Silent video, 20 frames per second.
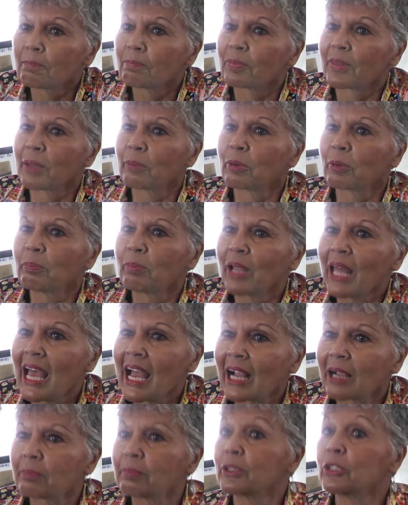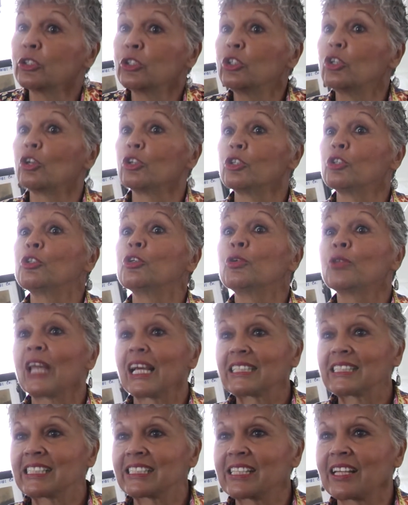they were black, but you know, you do
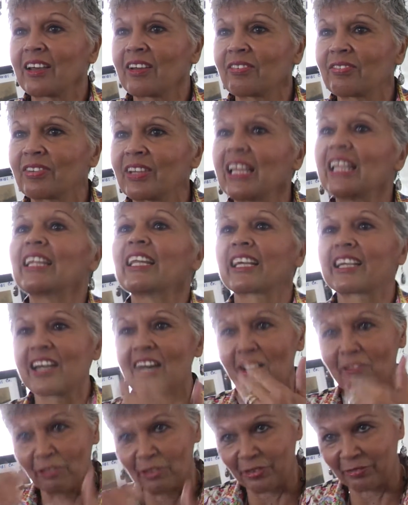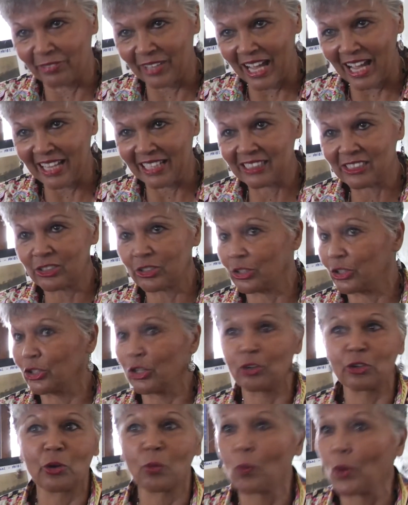that stuff in the cover of night, so you
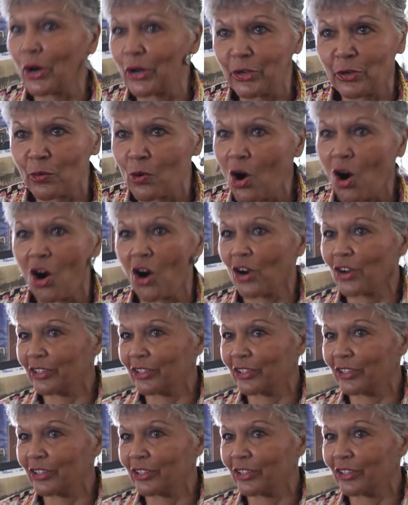don't know where you are.